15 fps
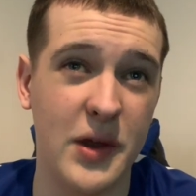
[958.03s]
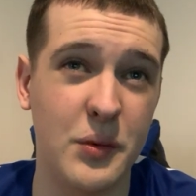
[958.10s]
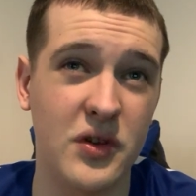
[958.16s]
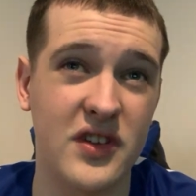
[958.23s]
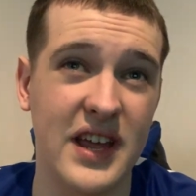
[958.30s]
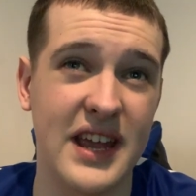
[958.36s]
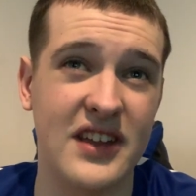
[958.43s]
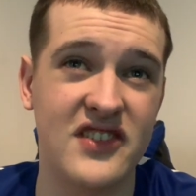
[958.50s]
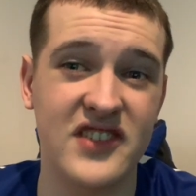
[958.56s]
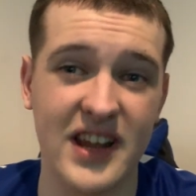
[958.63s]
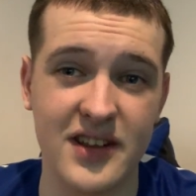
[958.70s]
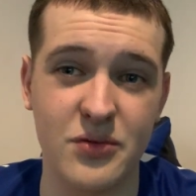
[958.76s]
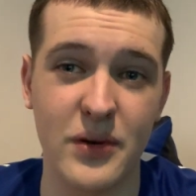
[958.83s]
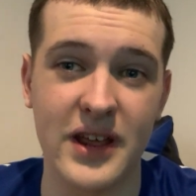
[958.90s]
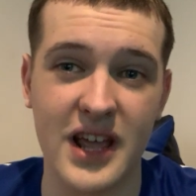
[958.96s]
was a
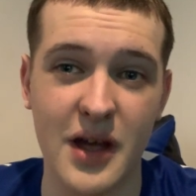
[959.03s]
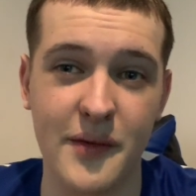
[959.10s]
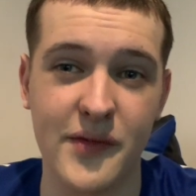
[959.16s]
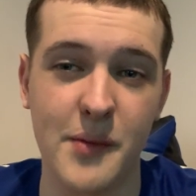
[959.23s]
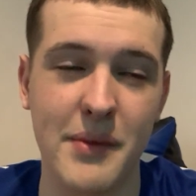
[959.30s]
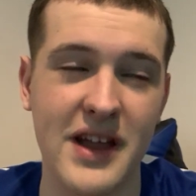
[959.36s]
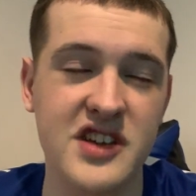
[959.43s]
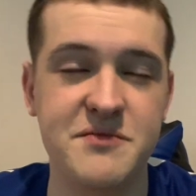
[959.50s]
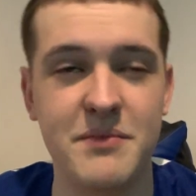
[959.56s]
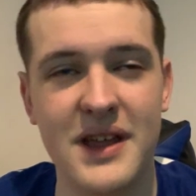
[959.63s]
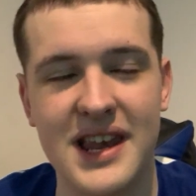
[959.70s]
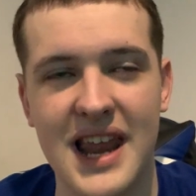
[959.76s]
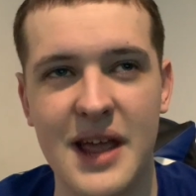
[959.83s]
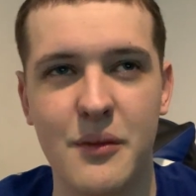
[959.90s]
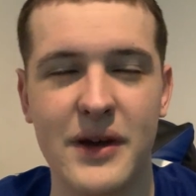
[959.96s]
6 when he came off the bench, a bit
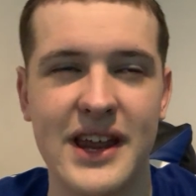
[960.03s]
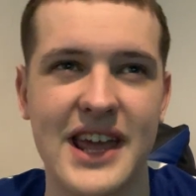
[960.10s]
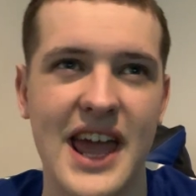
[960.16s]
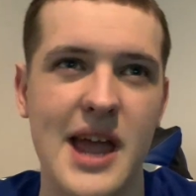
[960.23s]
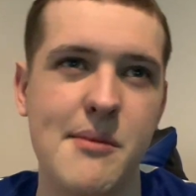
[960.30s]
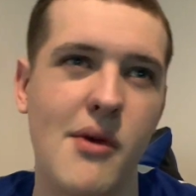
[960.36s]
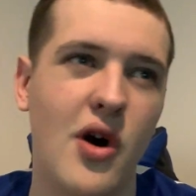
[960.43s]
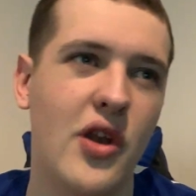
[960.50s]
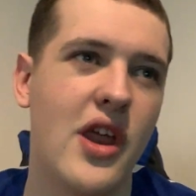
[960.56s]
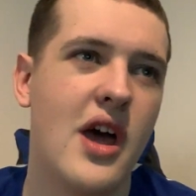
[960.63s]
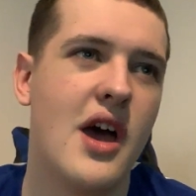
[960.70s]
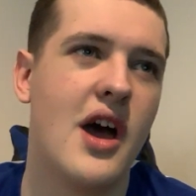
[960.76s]
late when he came on.